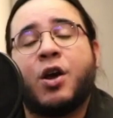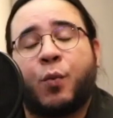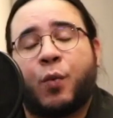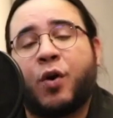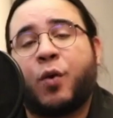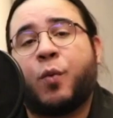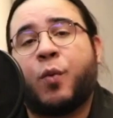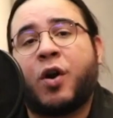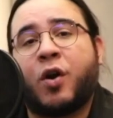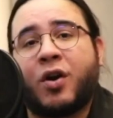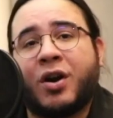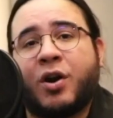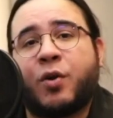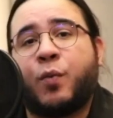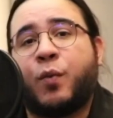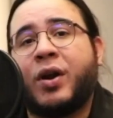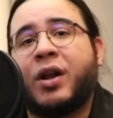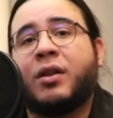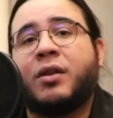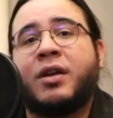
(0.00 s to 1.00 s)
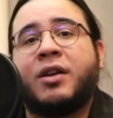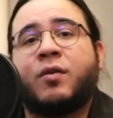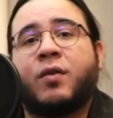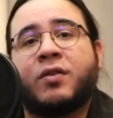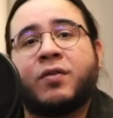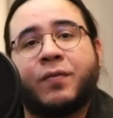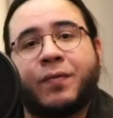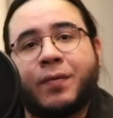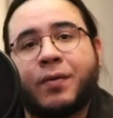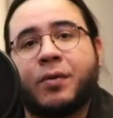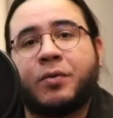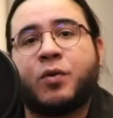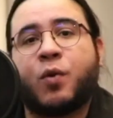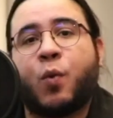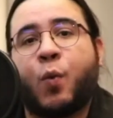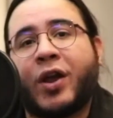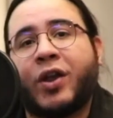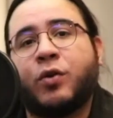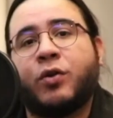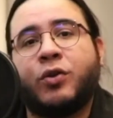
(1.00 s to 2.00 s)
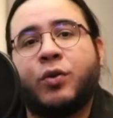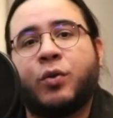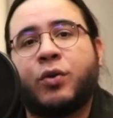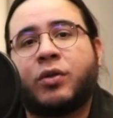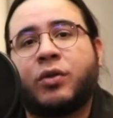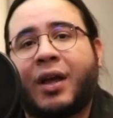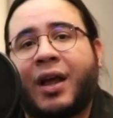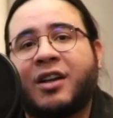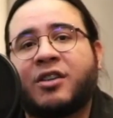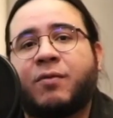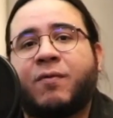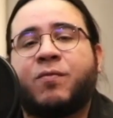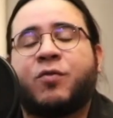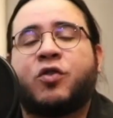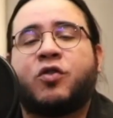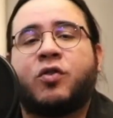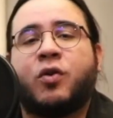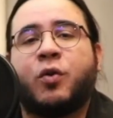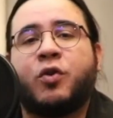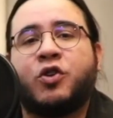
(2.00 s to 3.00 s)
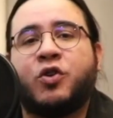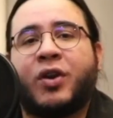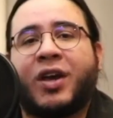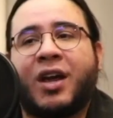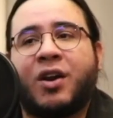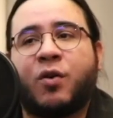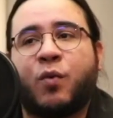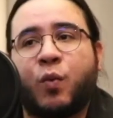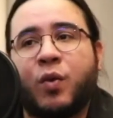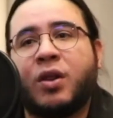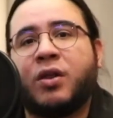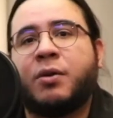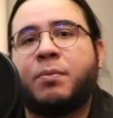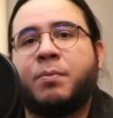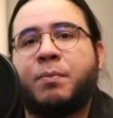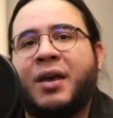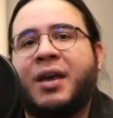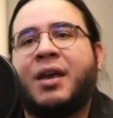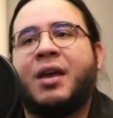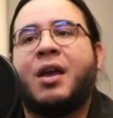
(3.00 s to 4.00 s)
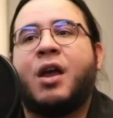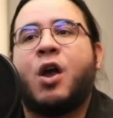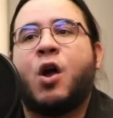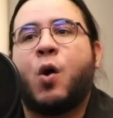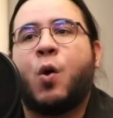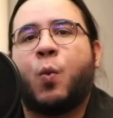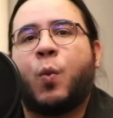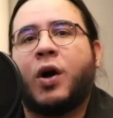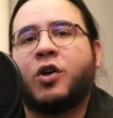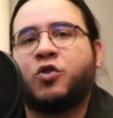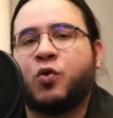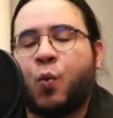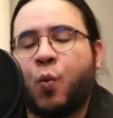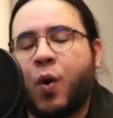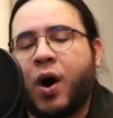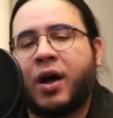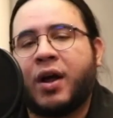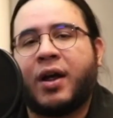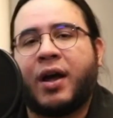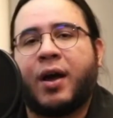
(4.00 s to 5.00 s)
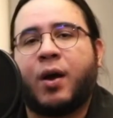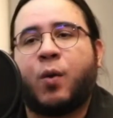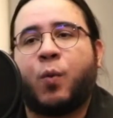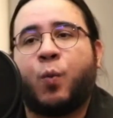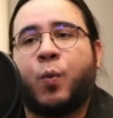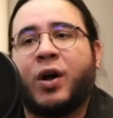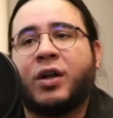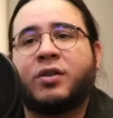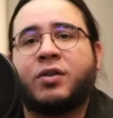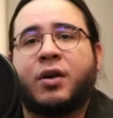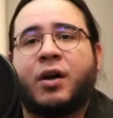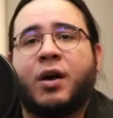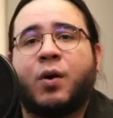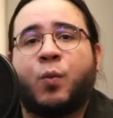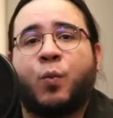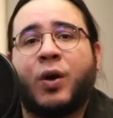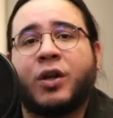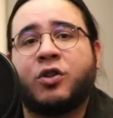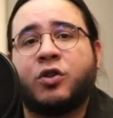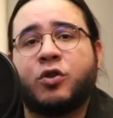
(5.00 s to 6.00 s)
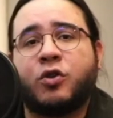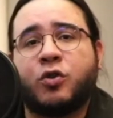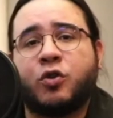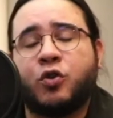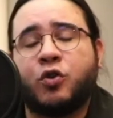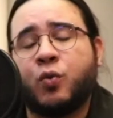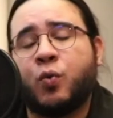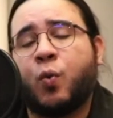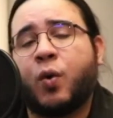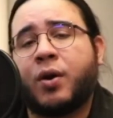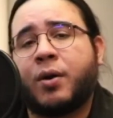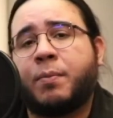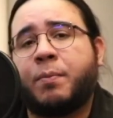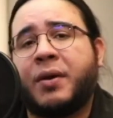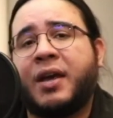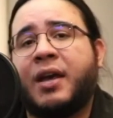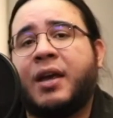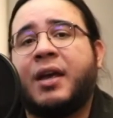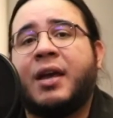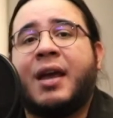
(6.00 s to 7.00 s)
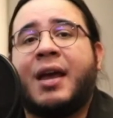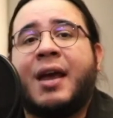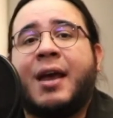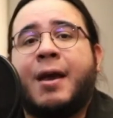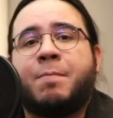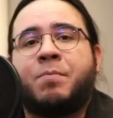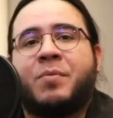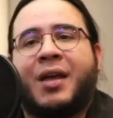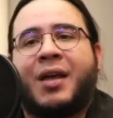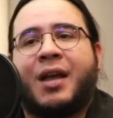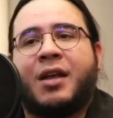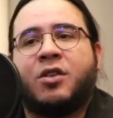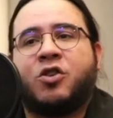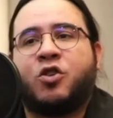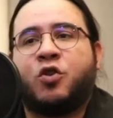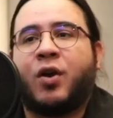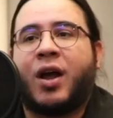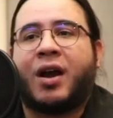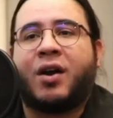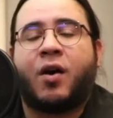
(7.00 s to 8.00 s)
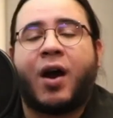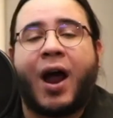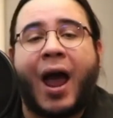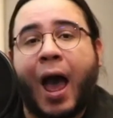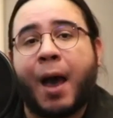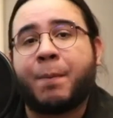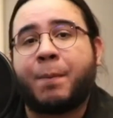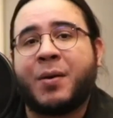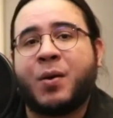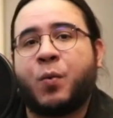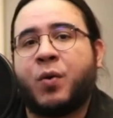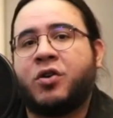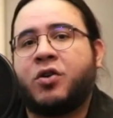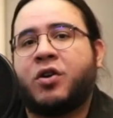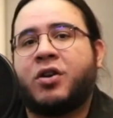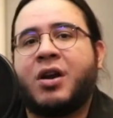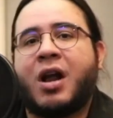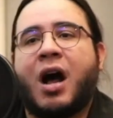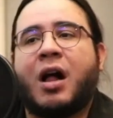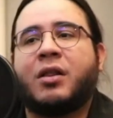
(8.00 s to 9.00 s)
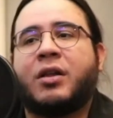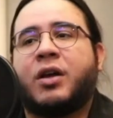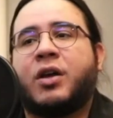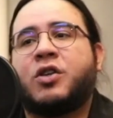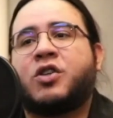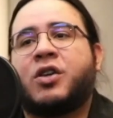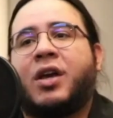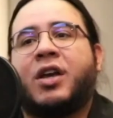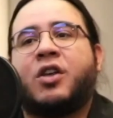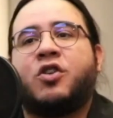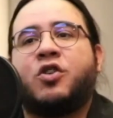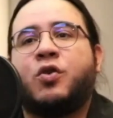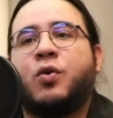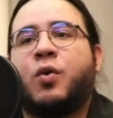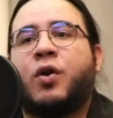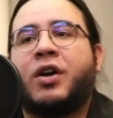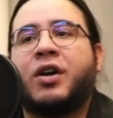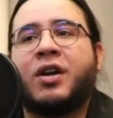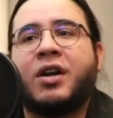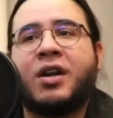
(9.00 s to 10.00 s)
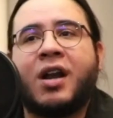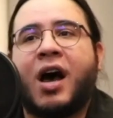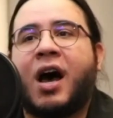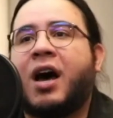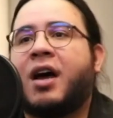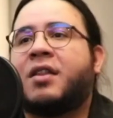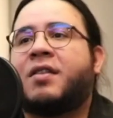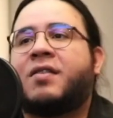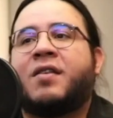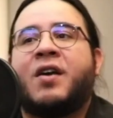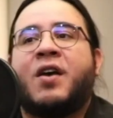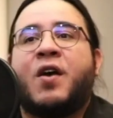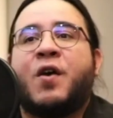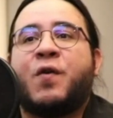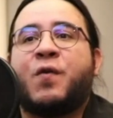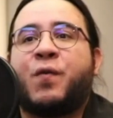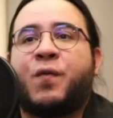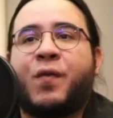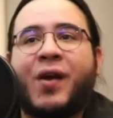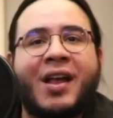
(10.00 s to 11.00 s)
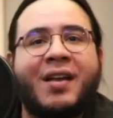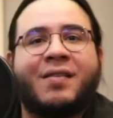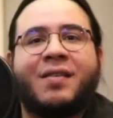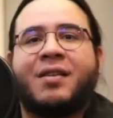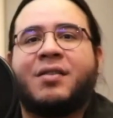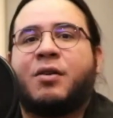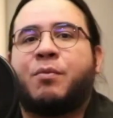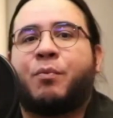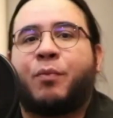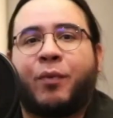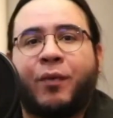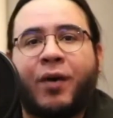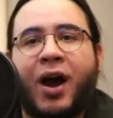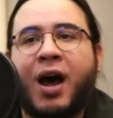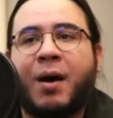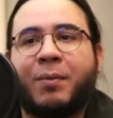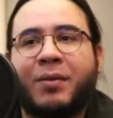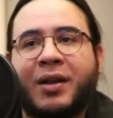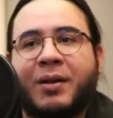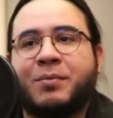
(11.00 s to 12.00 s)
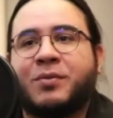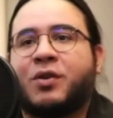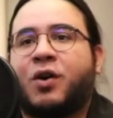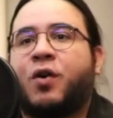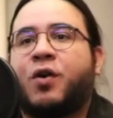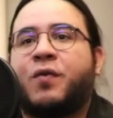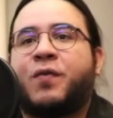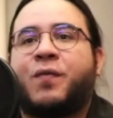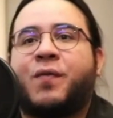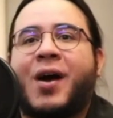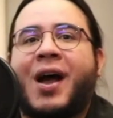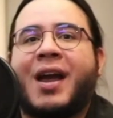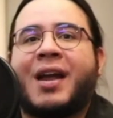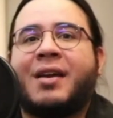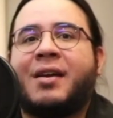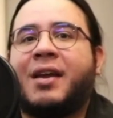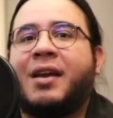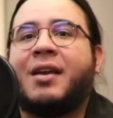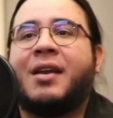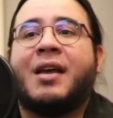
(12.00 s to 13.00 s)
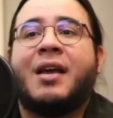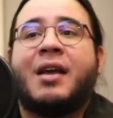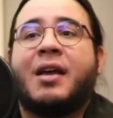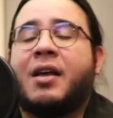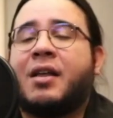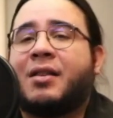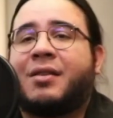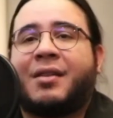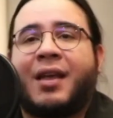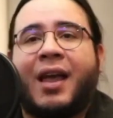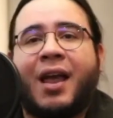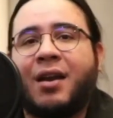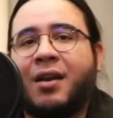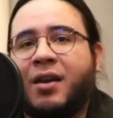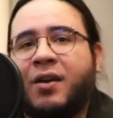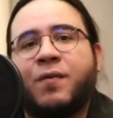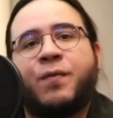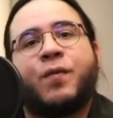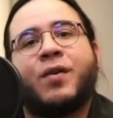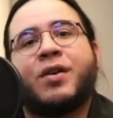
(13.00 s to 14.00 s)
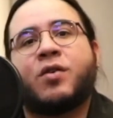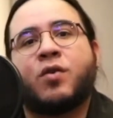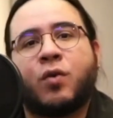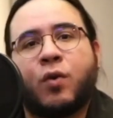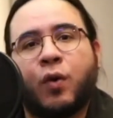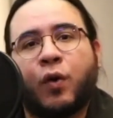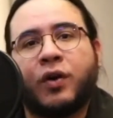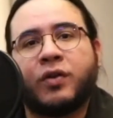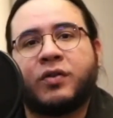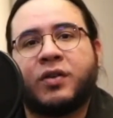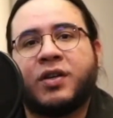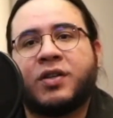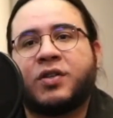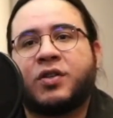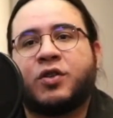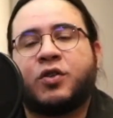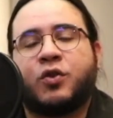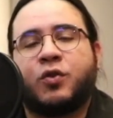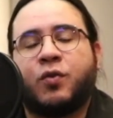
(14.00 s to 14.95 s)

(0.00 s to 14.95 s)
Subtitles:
We're going to really transform the way you do things so you can really be what you want, what you want to be, and you are happy with your knowledge and you are not facing the problems or finding 10 different courses